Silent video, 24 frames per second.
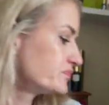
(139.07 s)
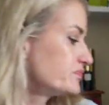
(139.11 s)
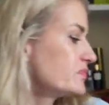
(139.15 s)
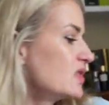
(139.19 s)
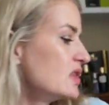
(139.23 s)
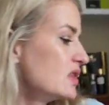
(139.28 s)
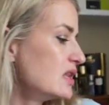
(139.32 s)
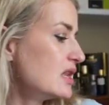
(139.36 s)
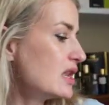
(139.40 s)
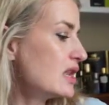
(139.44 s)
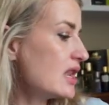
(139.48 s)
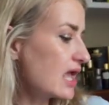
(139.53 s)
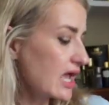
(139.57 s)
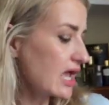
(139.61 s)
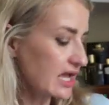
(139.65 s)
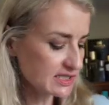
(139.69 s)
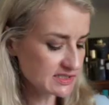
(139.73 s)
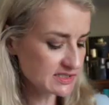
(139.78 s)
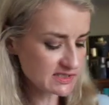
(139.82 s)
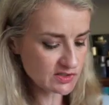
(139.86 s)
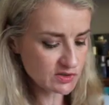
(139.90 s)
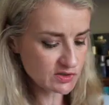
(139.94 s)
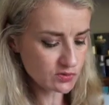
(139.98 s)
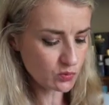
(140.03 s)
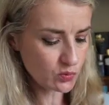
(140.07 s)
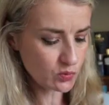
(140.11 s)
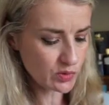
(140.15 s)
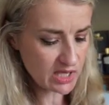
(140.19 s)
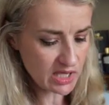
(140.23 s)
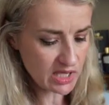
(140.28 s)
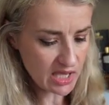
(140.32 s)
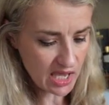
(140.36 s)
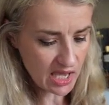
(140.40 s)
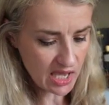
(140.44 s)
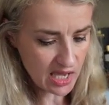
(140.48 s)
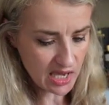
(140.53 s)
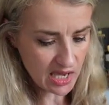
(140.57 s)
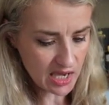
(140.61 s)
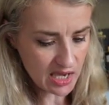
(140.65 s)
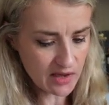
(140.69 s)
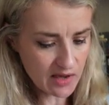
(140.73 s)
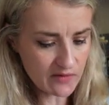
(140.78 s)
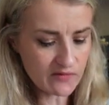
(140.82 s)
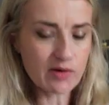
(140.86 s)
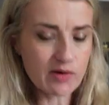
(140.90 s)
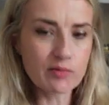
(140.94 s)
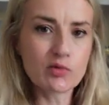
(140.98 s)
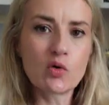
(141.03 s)
Next we
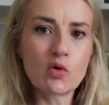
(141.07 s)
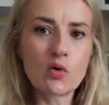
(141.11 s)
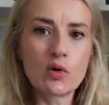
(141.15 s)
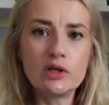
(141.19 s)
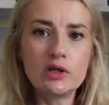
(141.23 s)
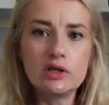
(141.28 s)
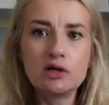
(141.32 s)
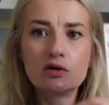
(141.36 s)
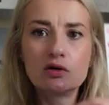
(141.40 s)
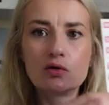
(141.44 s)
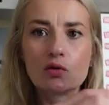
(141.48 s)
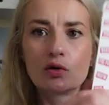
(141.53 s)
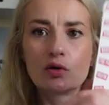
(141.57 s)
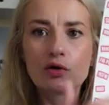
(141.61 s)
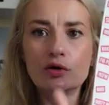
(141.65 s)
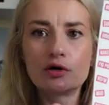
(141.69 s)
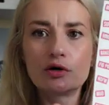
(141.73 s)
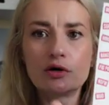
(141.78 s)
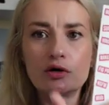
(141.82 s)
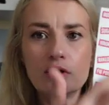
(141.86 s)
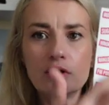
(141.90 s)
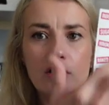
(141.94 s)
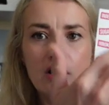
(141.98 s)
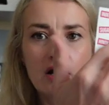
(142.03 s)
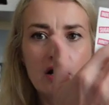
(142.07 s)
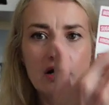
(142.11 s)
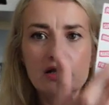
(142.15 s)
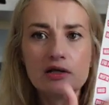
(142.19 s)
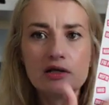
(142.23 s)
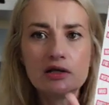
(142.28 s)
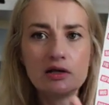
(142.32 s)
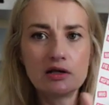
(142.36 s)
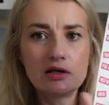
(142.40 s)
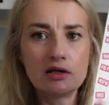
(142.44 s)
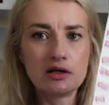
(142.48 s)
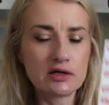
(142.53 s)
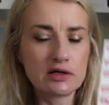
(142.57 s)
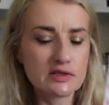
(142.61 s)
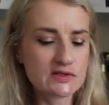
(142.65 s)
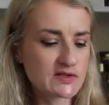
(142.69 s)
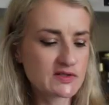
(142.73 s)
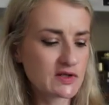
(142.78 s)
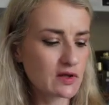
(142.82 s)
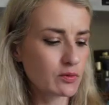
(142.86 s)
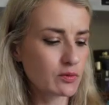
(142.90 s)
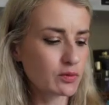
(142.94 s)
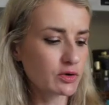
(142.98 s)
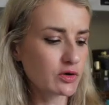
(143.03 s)
have, I'm going in order on here,
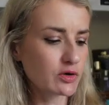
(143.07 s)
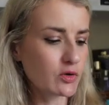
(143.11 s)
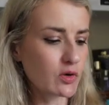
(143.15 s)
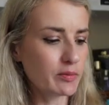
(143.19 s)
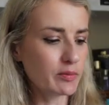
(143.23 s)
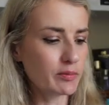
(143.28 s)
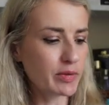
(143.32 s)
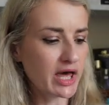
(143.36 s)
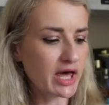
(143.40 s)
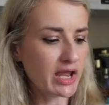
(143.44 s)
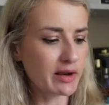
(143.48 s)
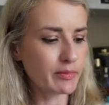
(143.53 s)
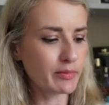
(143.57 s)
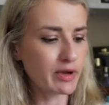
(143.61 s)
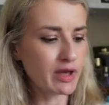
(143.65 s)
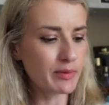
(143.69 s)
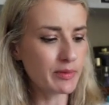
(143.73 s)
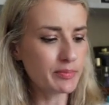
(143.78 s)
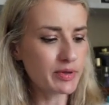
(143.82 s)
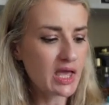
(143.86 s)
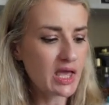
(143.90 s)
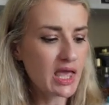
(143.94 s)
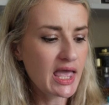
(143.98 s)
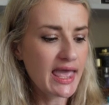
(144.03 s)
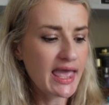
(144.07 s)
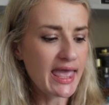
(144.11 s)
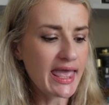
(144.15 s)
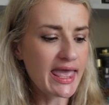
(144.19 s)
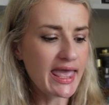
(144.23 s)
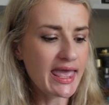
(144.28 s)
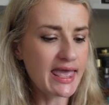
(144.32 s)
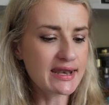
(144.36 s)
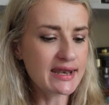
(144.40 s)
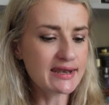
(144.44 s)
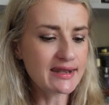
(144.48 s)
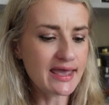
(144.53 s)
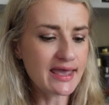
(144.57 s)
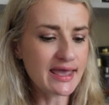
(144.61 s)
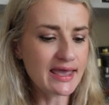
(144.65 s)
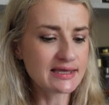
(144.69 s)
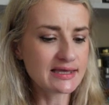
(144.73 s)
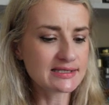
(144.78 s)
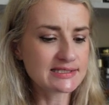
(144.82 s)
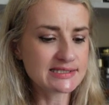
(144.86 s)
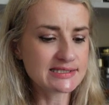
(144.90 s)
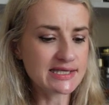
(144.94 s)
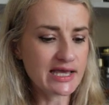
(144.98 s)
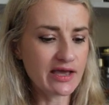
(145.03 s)
so we're going bottom up,
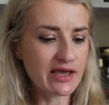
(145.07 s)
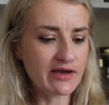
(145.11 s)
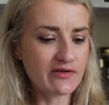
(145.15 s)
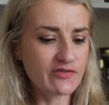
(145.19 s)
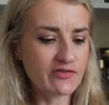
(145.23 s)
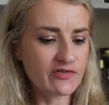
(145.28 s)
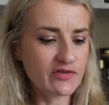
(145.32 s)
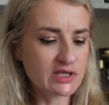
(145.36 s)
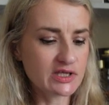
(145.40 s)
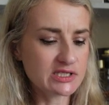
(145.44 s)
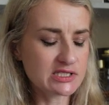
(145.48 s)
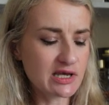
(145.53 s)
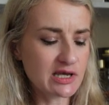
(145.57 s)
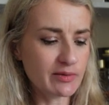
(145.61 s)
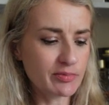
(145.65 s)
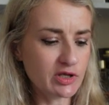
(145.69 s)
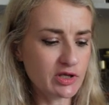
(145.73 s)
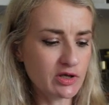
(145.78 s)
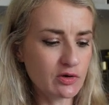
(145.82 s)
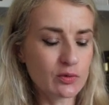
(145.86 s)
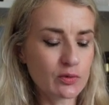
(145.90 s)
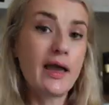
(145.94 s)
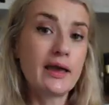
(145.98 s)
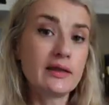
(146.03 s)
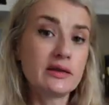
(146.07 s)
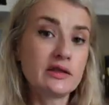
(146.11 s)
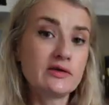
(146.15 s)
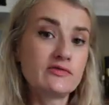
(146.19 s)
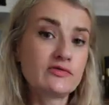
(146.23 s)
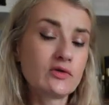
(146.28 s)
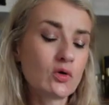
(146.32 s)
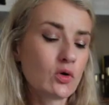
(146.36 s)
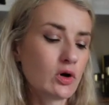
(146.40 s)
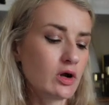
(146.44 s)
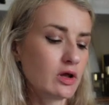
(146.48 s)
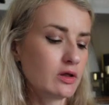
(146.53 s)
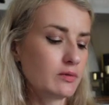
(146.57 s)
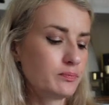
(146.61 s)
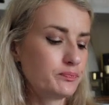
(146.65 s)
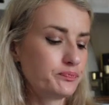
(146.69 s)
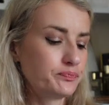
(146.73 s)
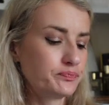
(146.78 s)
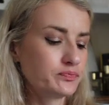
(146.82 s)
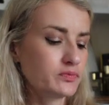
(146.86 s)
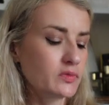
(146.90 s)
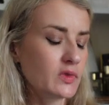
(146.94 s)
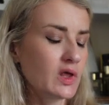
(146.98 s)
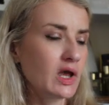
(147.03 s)
NSFW. Highly floral.
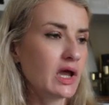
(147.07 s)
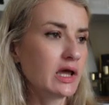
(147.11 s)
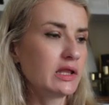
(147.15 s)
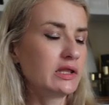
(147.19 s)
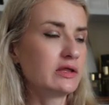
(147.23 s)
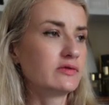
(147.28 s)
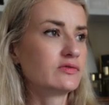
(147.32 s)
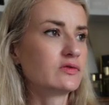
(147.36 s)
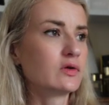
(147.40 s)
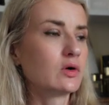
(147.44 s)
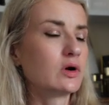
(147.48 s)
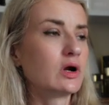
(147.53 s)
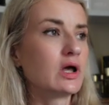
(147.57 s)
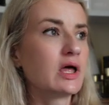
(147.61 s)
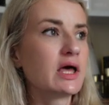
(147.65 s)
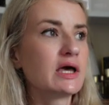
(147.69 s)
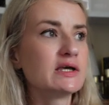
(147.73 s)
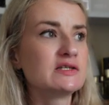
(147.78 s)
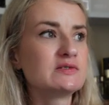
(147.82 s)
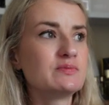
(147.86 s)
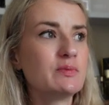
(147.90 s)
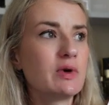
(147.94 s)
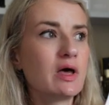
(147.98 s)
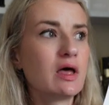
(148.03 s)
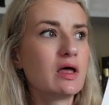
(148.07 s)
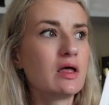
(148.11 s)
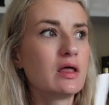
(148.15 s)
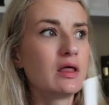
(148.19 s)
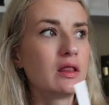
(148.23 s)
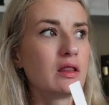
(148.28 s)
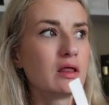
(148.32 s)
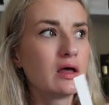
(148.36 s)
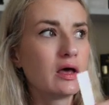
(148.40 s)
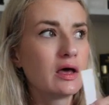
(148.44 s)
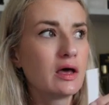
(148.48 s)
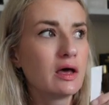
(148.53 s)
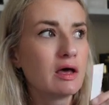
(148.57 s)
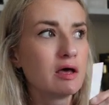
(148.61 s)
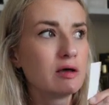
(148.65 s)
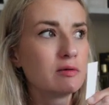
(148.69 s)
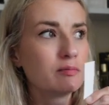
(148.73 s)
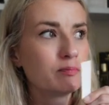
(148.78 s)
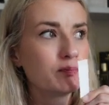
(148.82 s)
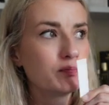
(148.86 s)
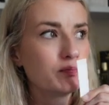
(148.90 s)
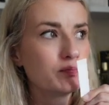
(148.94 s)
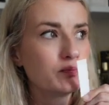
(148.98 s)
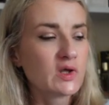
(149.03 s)
Highly floral. I smell a
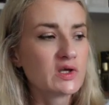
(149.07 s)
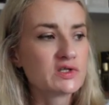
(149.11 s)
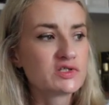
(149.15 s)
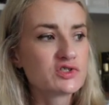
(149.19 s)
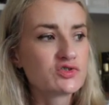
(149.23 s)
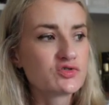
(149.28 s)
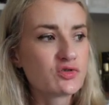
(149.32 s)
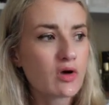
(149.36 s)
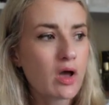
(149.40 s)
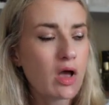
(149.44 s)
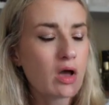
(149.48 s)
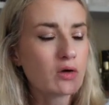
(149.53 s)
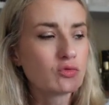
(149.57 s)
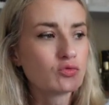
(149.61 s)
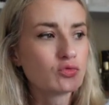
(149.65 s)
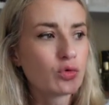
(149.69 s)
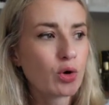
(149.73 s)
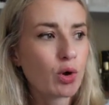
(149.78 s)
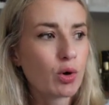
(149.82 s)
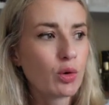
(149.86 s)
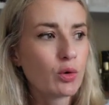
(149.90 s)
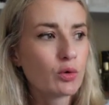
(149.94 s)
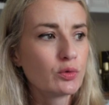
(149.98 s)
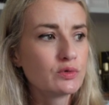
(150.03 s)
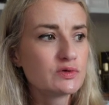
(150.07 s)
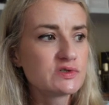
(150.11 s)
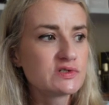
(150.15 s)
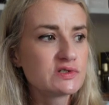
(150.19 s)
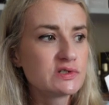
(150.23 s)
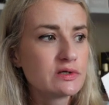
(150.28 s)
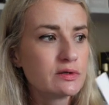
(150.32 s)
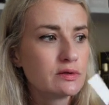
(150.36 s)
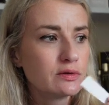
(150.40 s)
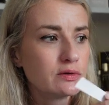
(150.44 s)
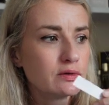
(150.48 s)
strong rose